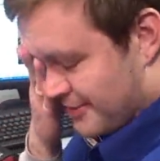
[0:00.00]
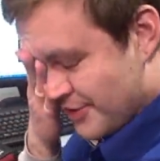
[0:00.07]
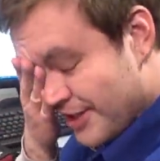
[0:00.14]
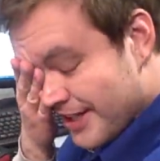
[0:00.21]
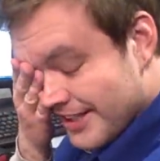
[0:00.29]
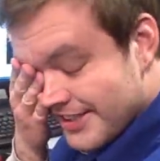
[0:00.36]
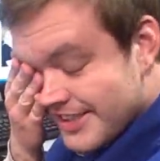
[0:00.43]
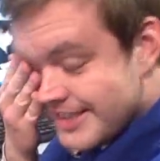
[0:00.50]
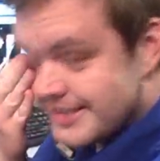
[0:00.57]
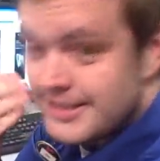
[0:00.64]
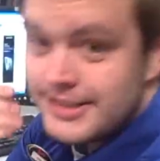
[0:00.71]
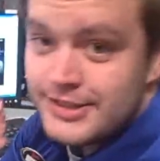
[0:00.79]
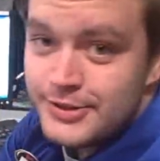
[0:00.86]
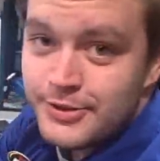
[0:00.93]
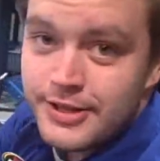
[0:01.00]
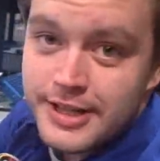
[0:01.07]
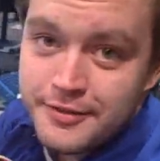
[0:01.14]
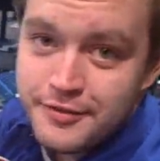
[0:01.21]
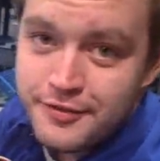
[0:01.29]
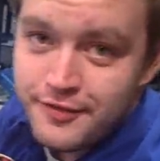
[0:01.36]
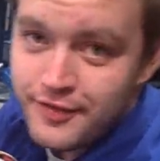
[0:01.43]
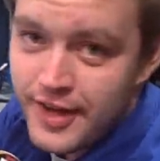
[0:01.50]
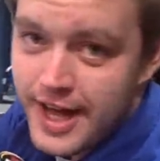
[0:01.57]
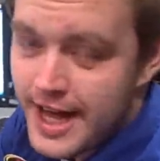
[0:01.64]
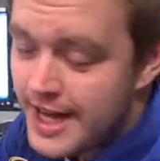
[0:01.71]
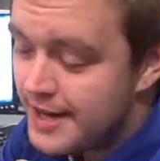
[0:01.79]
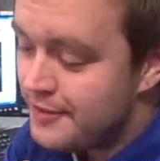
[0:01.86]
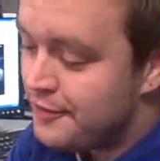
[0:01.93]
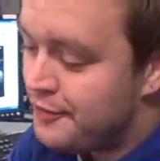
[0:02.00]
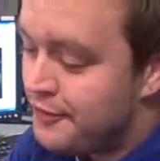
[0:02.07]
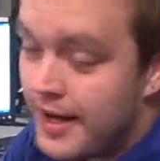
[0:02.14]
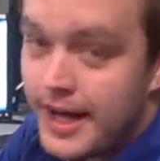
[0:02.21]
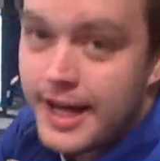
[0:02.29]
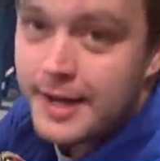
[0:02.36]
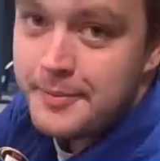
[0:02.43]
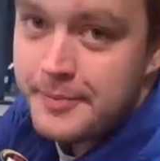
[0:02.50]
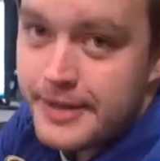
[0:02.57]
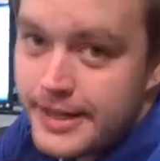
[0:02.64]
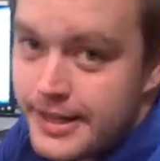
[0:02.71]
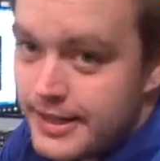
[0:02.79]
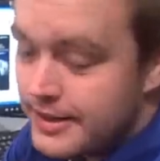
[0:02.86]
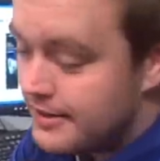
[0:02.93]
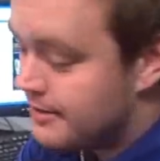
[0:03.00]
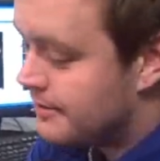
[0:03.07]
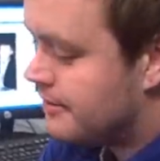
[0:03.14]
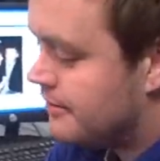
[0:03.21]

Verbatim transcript: Sean Kingston, you are a fat, fat man.